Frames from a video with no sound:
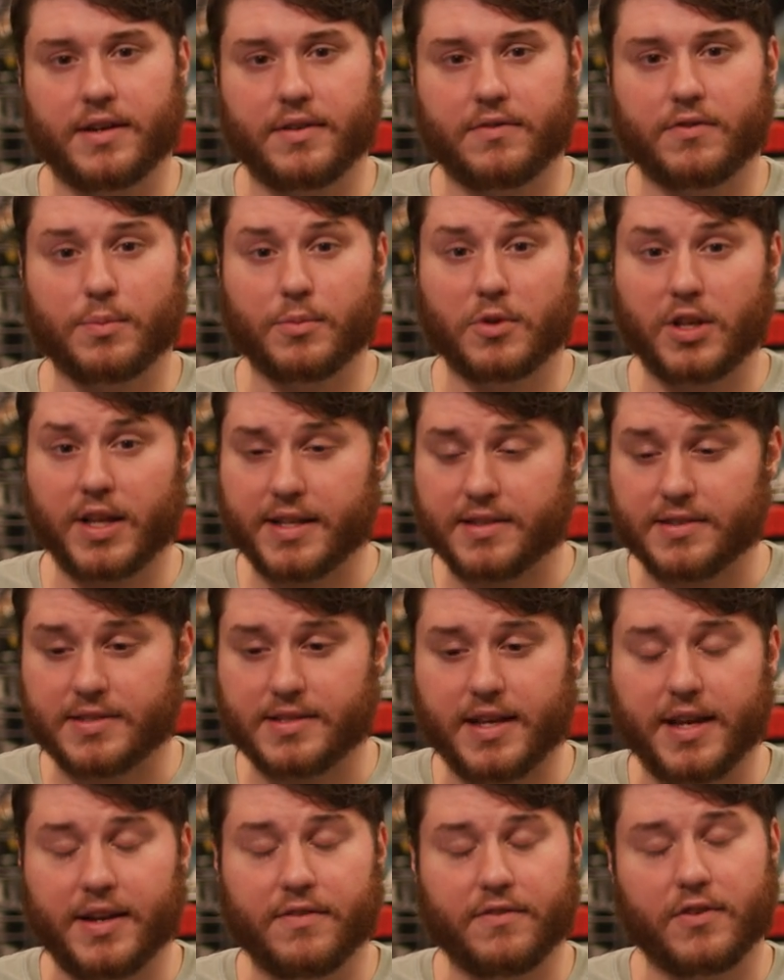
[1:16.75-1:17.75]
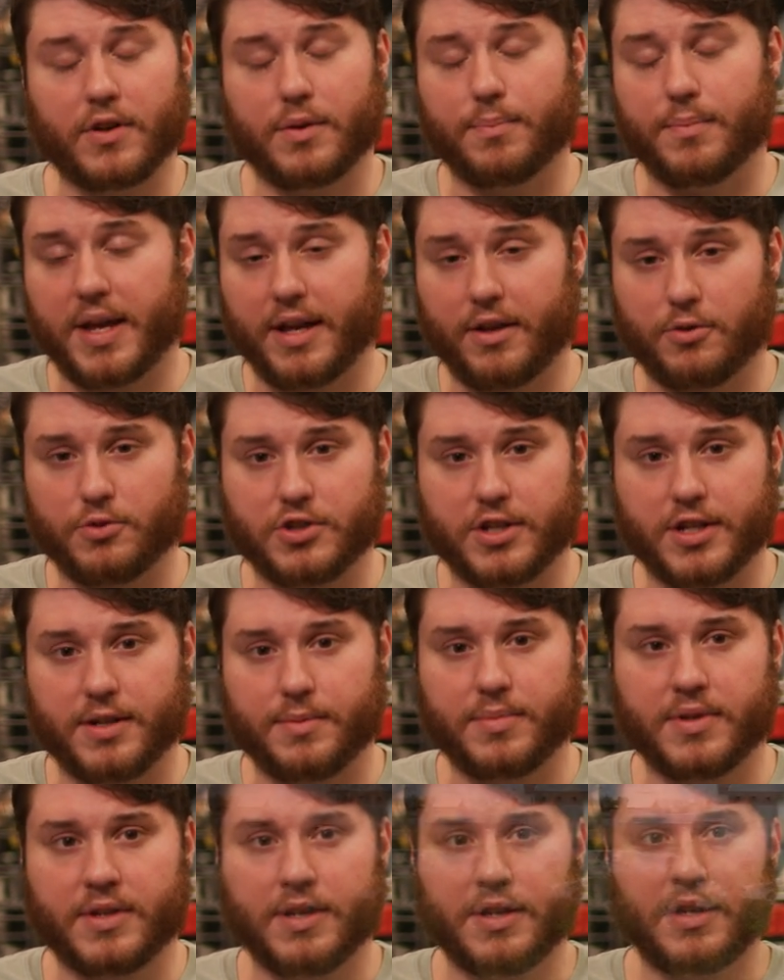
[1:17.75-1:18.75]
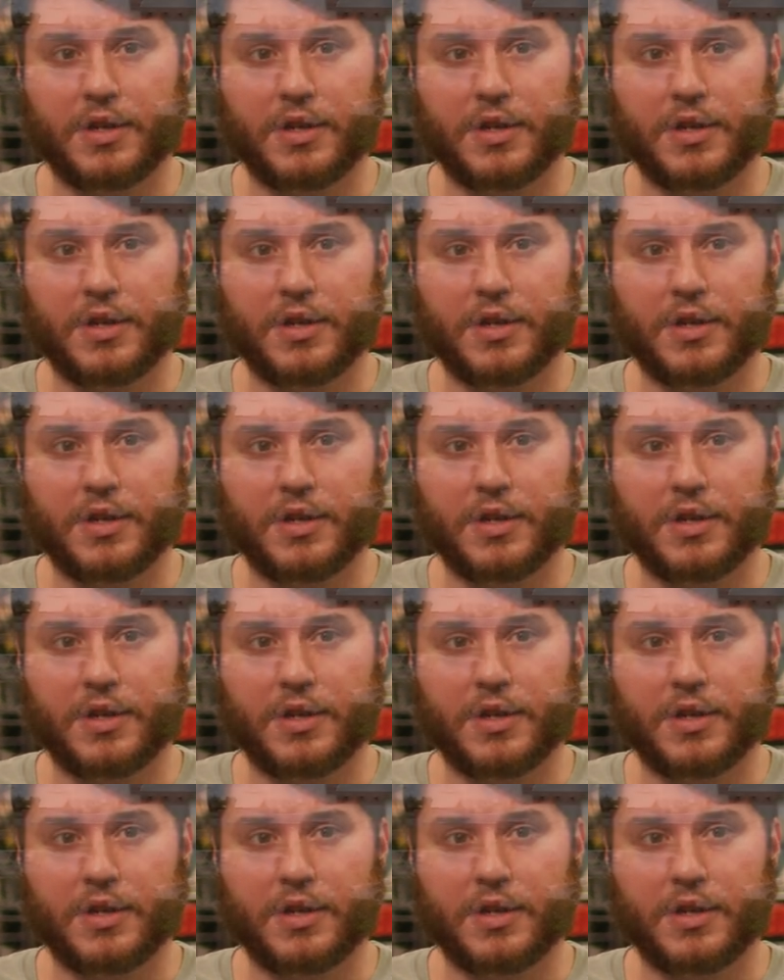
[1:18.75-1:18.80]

from Clayton State, from MailChimp.